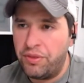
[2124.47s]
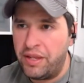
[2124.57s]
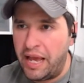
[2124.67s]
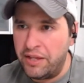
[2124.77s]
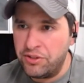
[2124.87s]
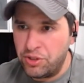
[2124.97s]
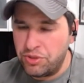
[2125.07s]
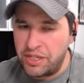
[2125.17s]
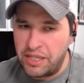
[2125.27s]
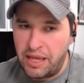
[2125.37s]
And as you
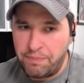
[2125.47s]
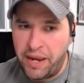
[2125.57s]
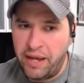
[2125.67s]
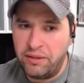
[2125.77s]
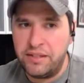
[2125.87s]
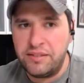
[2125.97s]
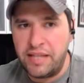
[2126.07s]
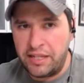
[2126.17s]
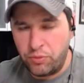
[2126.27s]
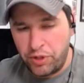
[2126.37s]
see that balance,
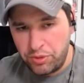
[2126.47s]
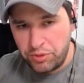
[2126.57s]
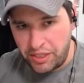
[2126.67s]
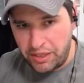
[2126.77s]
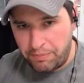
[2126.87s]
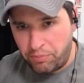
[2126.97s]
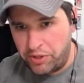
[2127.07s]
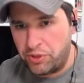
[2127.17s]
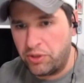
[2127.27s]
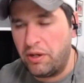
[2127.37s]
that's where you see that
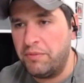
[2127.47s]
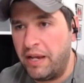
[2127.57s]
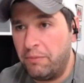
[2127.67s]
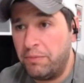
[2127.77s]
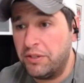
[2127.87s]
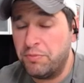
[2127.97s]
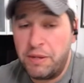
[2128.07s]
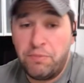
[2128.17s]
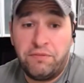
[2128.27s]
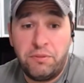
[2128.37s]
pressure come down because
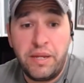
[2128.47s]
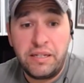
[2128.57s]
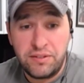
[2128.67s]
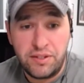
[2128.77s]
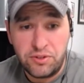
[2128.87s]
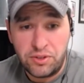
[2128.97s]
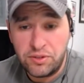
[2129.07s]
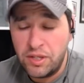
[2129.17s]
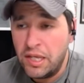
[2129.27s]
people have to make decisions